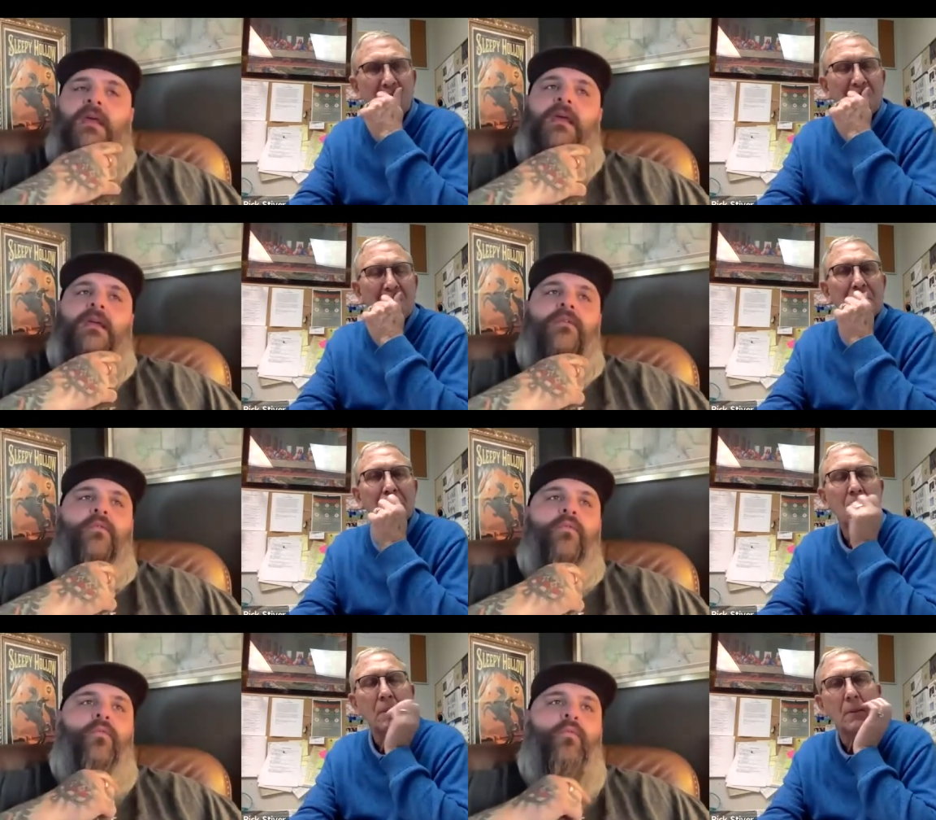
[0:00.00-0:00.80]

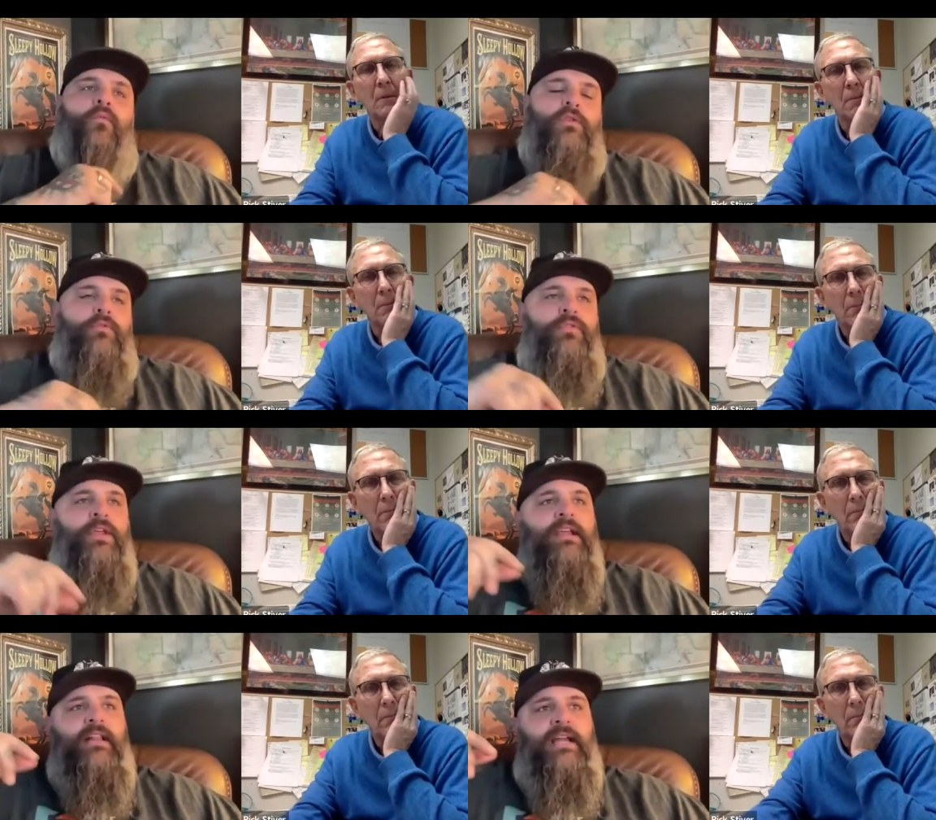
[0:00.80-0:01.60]
Speaker 1: and you
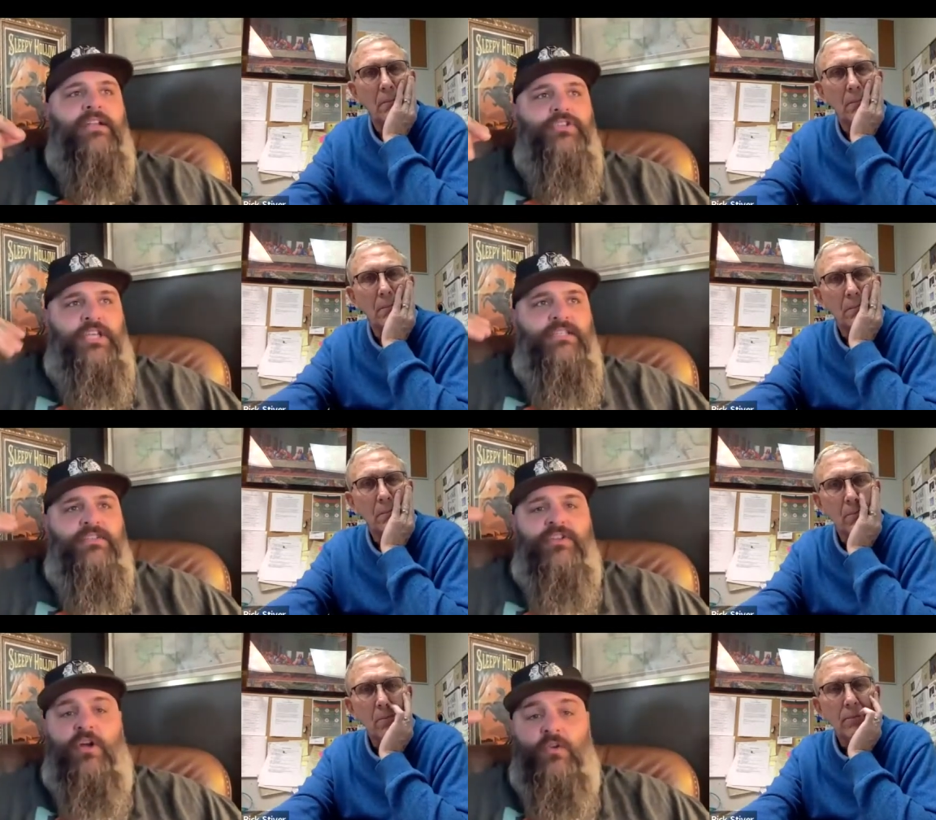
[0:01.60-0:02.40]
think like
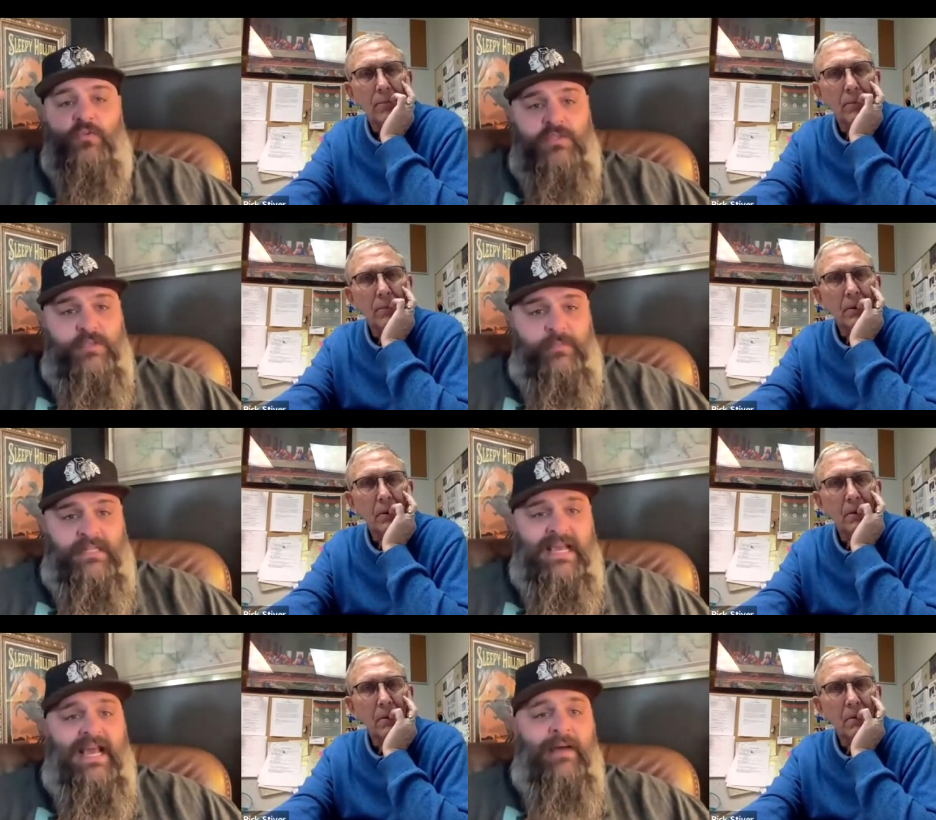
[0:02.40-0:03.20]
Jesus knows what's
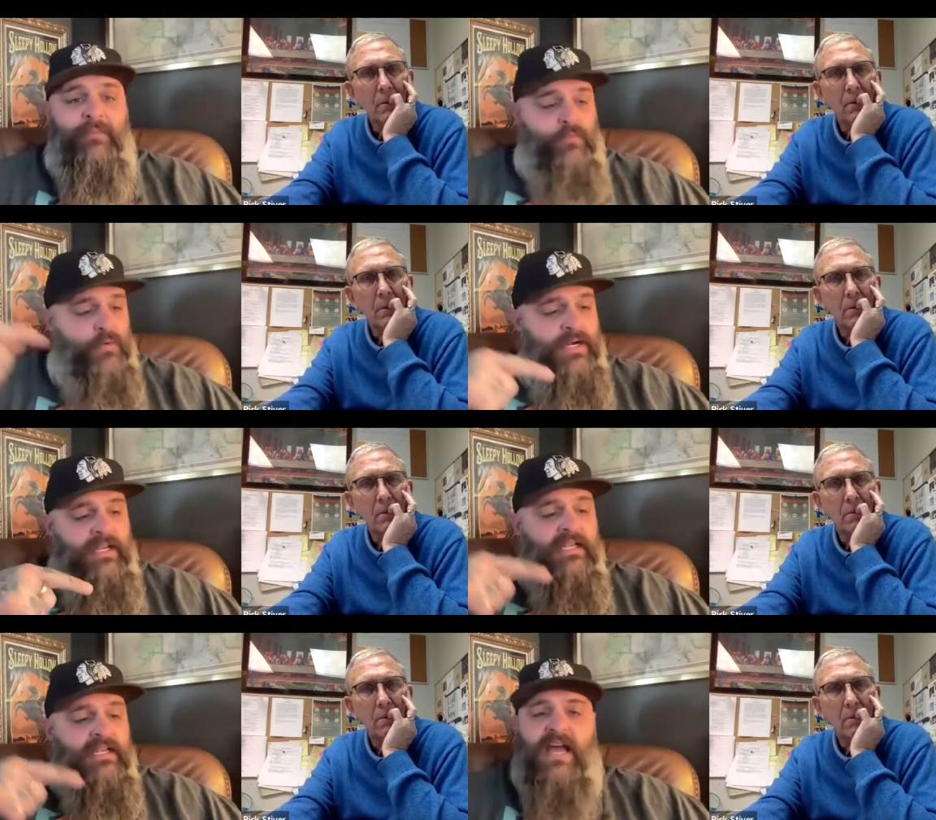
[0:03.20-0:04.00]
about to happen, and we're
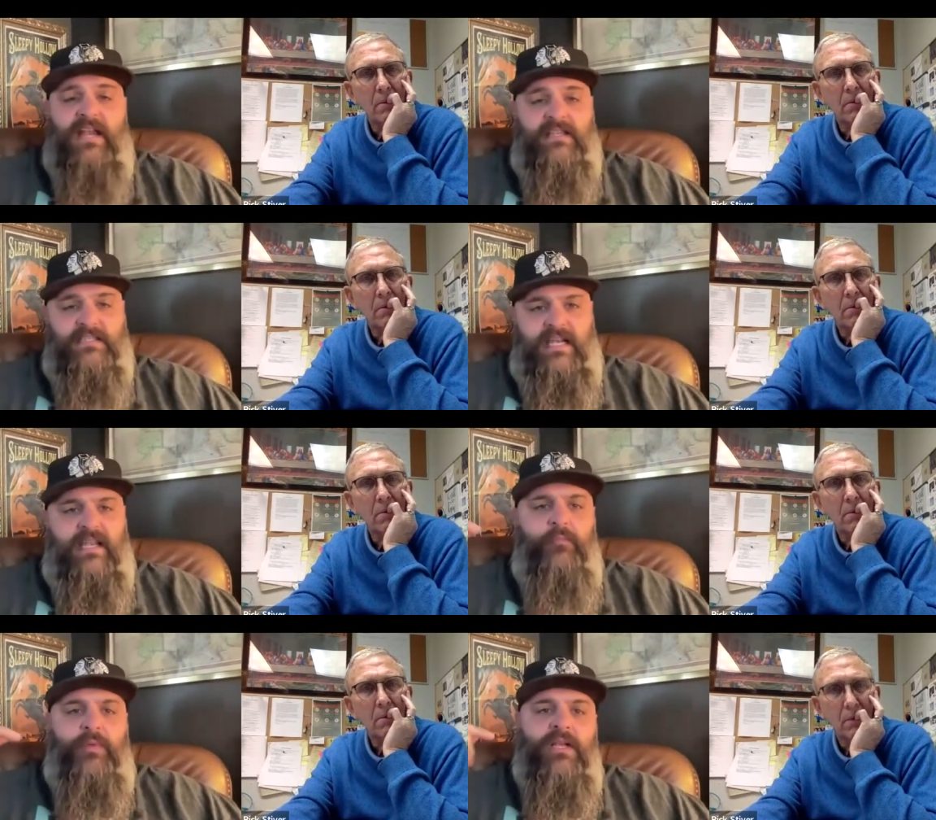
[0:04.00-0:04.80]
going to get to that in a
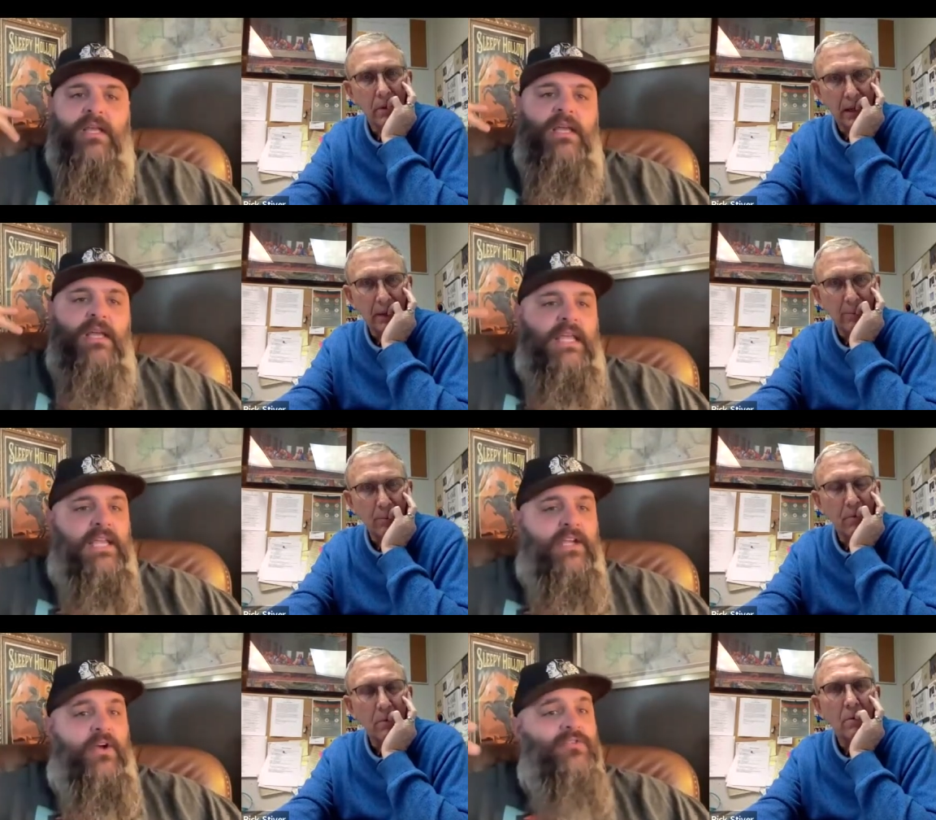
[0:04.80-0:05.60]
second, but
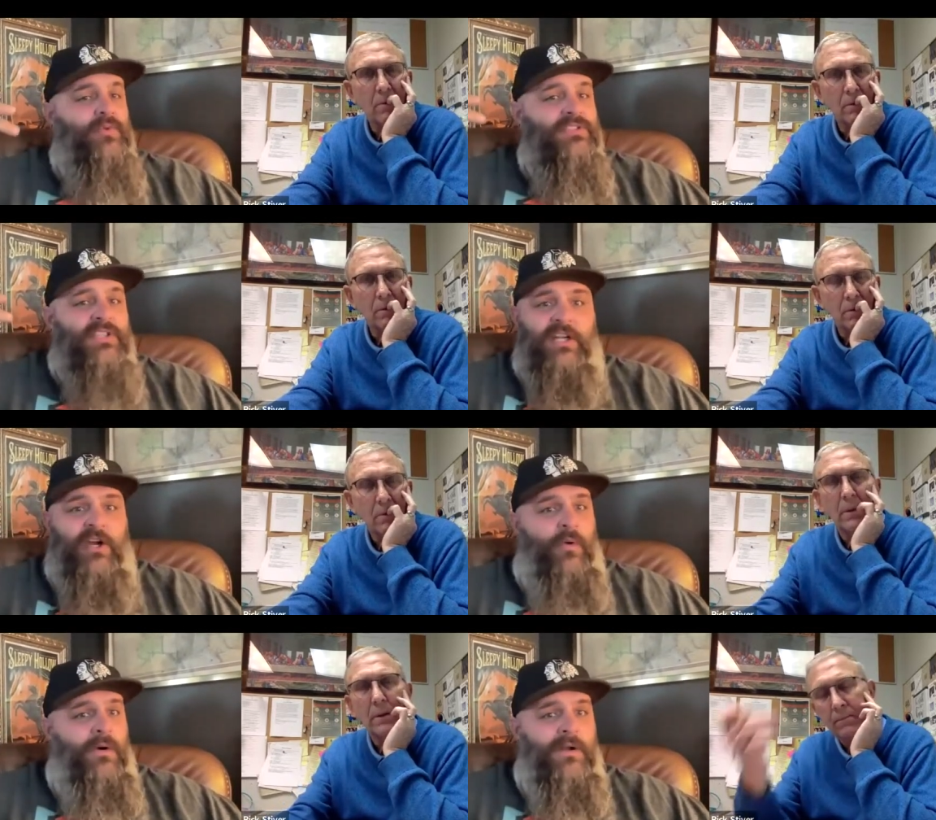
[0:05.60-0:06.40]
he knows what's going
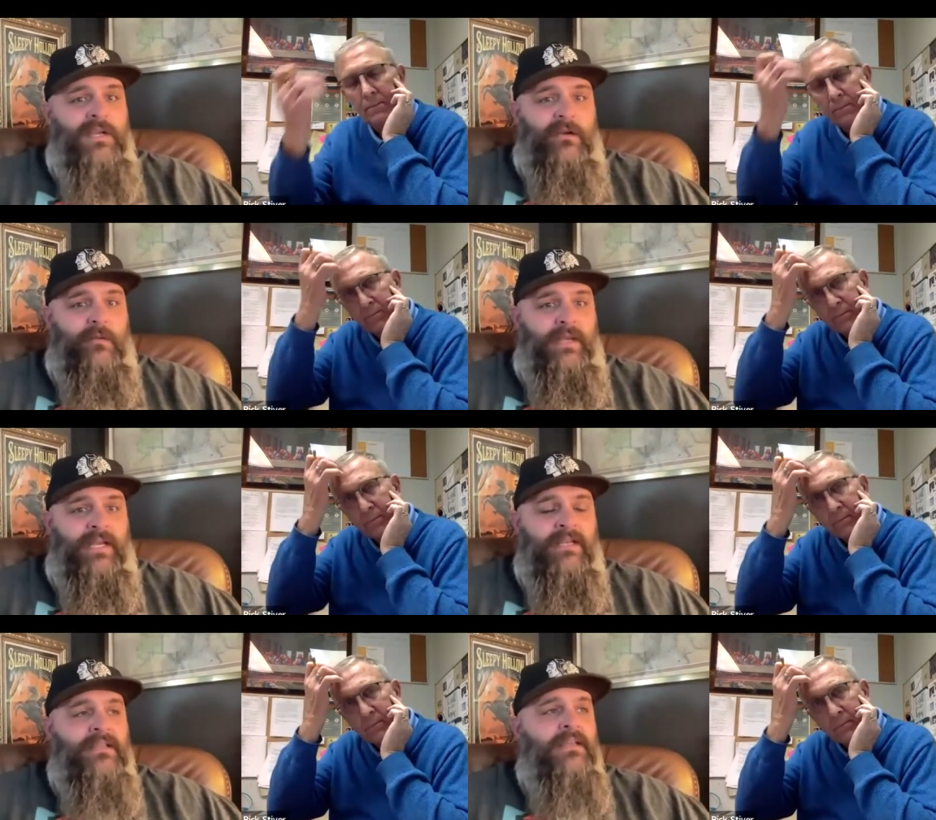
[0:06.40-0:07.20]
to go on here in a
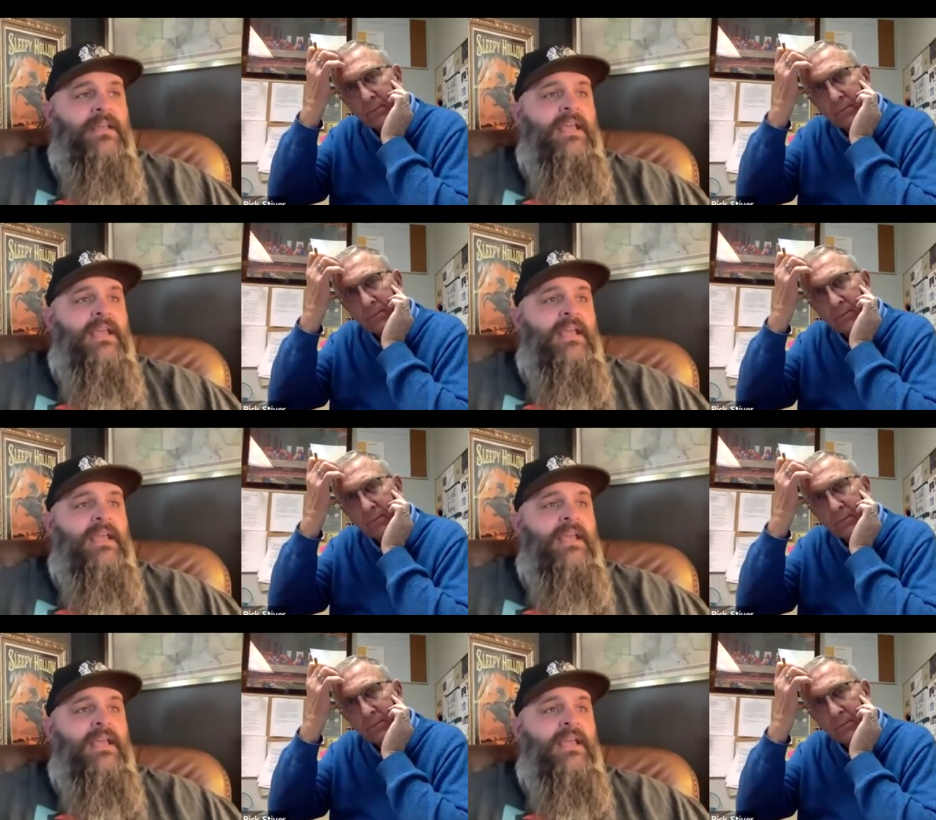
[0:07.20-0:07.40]
minute.